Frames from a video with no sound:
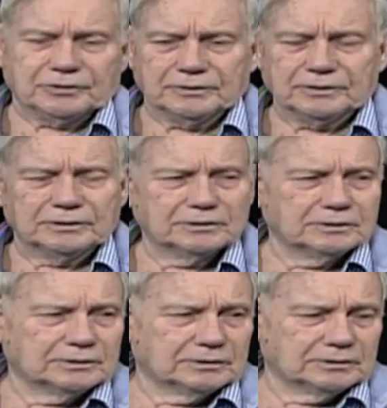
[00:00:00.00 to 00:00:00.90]
have been
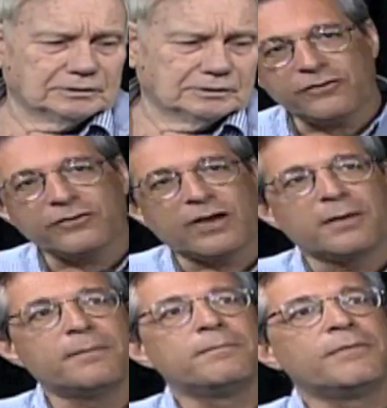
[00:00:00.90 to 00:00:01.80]
talking about this
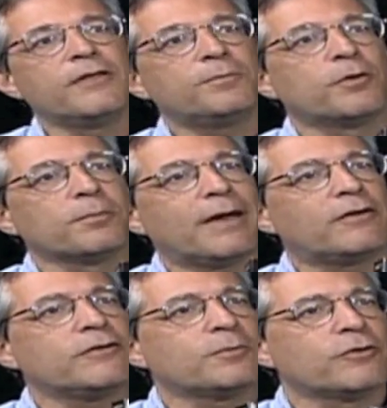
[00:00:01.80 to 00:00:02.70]
uh, this book,
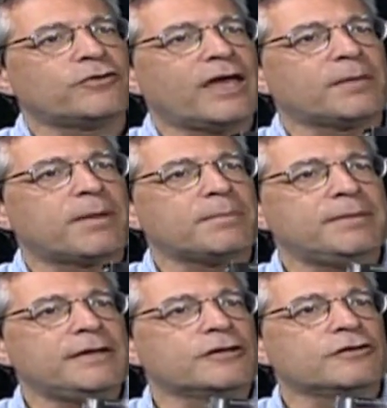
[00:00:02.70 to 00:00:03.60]
Mary's Mosaic by
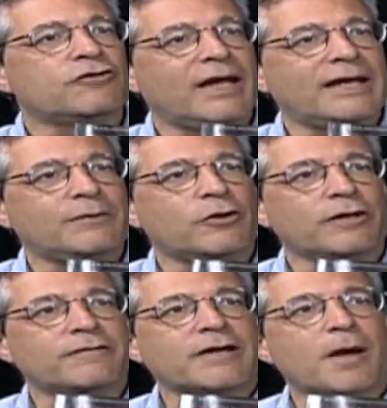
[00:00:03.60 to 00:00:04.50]
Peter Janney. We
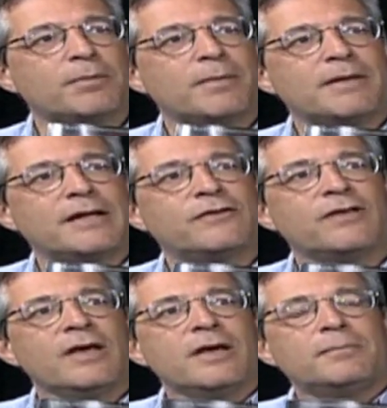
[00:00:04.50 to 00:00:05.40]
only have a couple of minutes,
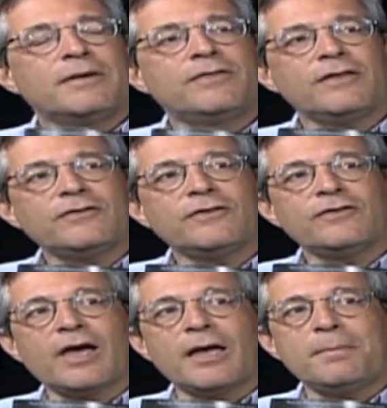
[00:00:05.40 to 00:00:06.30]
but this
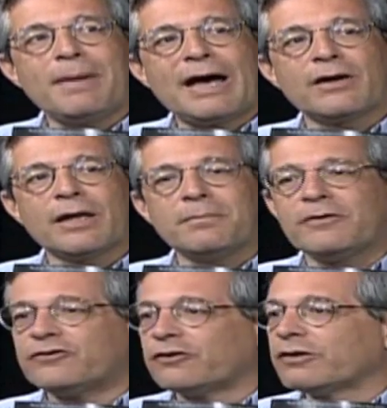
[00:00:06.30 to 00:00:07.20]
is about a
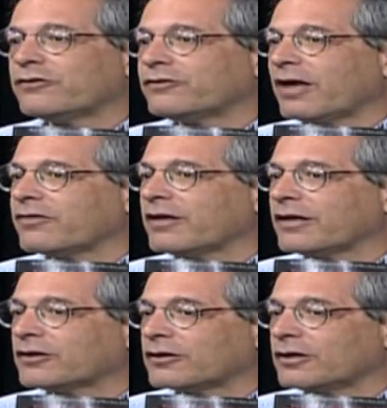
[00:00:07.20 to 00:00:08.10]
mysterious death that
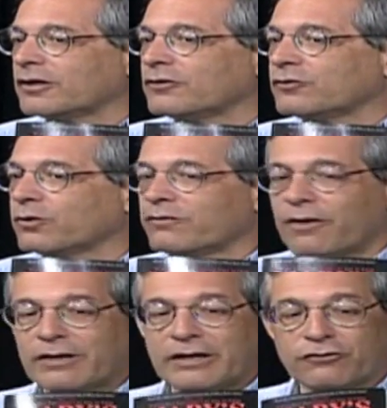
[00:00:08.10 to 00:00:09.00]
occurred to a
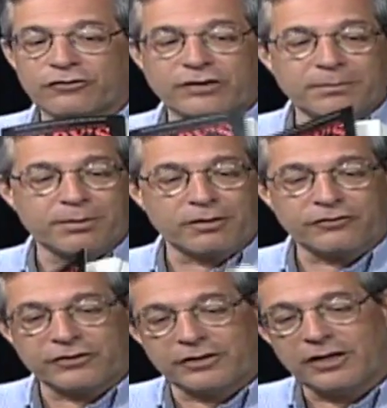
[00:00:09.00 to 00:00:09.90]
very interesting
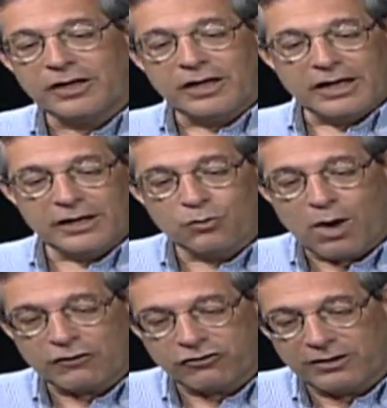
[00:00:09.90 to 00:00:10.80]
person in
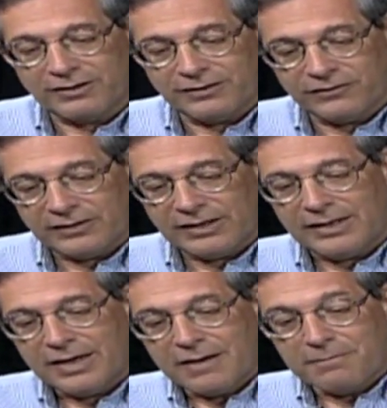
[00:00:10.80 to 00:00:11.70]
Washington
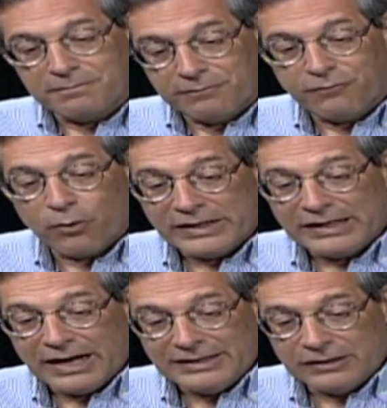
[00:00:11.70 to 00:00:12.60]
D.C.
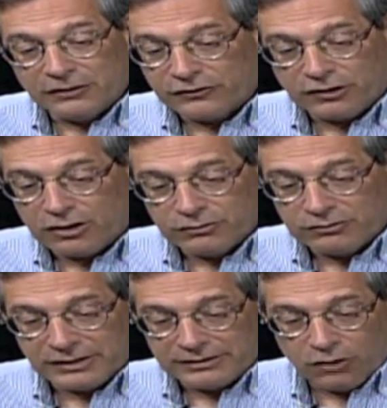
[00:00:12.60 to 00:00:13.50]
49 years ago,
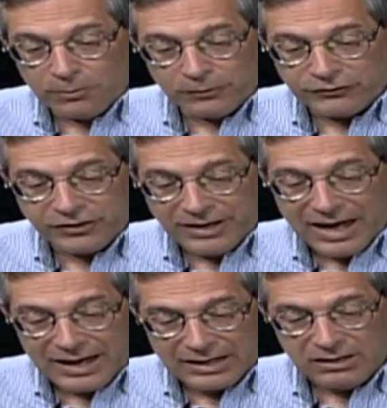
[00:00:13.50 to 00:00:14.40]
like almost
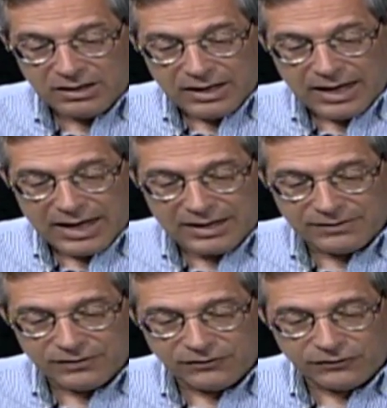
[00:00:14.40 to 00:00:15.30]
today.
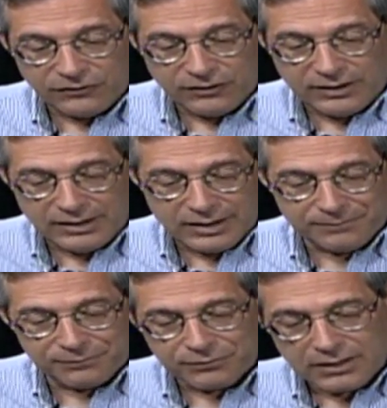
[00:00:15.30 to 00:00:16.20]
And this is the
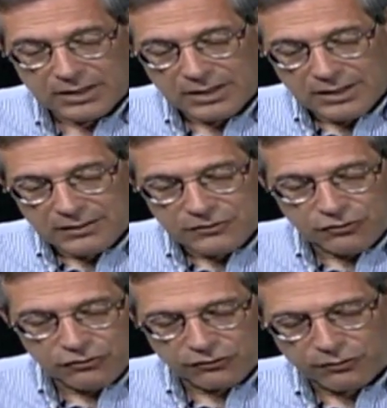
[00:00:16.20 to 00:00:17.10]
um,
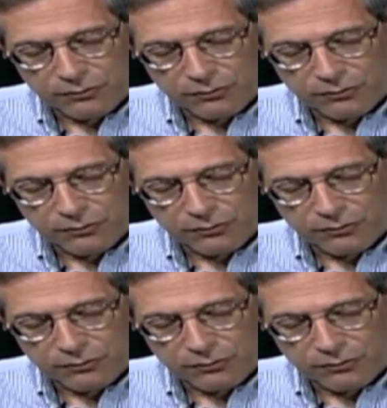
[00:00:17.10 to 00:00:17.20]
to just